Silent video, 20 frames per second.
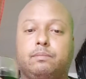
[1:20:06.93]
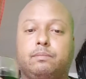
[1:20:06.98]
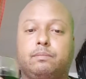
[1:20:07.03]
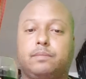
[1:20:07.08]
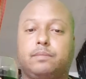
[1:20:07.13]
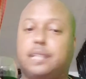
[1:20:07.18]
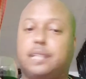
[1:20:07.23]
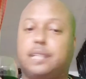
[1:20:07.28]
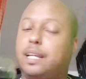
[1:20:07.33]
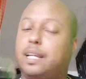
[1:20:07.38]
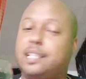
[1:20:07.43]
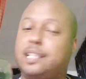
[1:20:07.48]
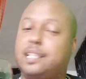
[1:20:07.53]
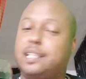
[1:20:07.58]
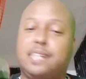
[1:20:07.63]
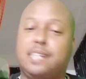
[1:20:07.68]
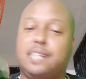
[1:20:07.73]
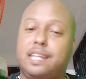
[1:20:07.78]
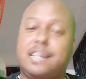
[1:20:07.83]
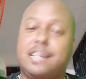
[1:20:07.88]
Yeah,
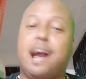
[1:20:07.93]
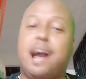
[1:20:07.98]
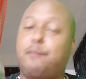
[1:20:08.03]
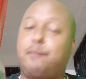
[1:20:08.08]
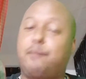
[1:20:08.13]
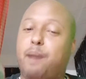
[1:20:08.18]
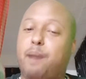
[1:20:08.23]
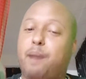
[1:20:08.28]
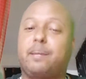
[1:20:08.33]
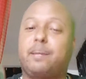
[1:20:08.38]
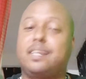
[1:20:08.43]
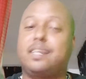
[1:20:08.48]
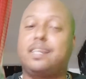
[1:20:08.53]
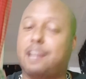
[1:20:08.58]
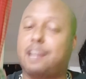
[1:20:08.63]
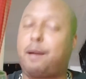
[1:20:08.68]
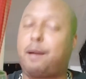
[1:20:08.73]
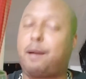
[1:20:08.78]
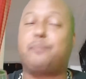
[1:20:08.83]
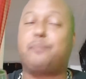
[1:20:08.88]
easy. I'm easy.
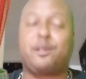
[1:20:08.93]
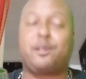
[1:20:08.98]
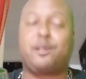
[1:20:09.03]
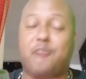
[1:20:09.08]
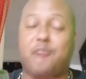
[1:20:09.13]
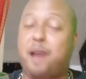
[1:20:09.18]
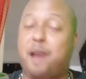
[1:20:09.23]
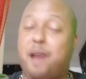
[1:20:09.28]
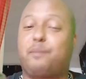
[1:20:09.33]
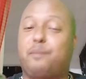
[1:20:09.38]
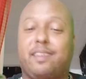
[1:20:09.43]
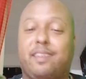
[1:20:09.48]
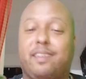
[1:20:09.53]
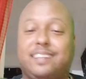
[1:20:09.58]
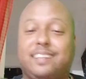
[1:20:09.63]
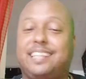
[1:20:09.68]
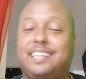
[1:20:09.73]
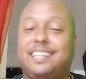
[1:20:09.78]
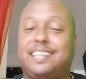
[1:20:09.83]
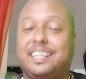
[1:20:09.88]
I've been around, brother.
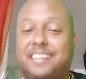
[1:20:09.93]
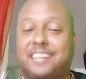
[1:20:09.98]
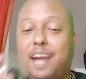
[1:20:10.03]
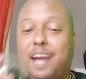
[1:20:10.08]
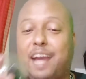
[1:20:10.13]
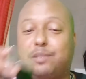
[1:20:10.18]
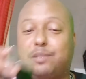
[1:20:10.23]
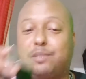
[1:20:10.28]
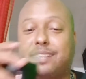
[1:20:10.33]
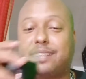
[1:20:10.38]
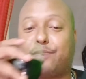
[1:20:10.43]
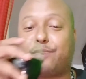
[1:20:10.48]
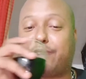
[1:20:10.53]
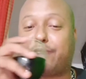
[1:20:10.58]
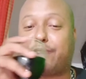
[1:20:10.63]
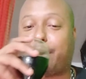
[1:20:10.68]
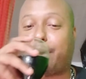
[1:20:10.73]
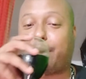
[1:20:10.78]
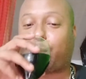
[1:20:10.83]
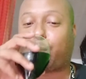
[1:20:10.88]
TNT, I was there for that.